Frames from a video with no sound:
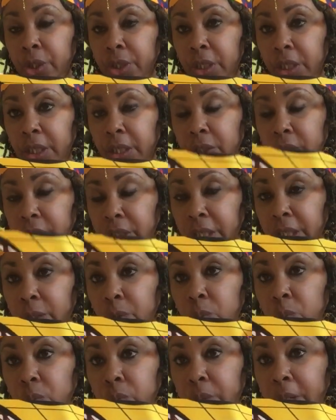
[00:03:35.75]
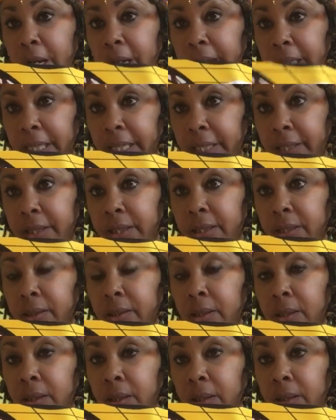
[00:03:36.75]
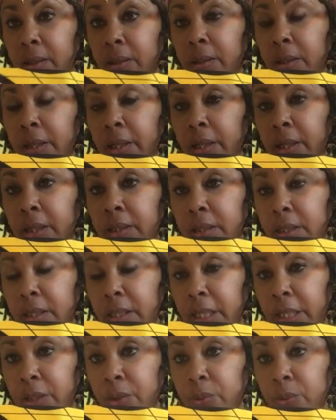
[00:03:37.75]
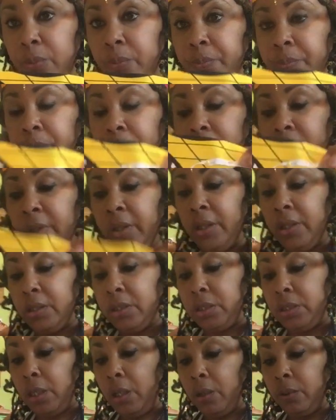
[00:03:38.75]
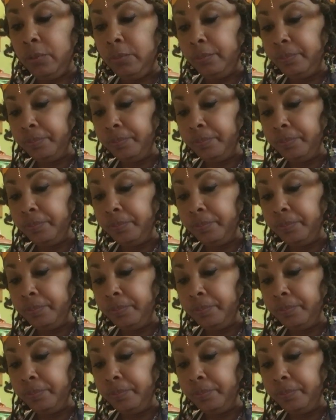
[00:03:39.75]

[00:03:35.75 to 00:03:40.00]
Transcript: needle will not hit the needle. So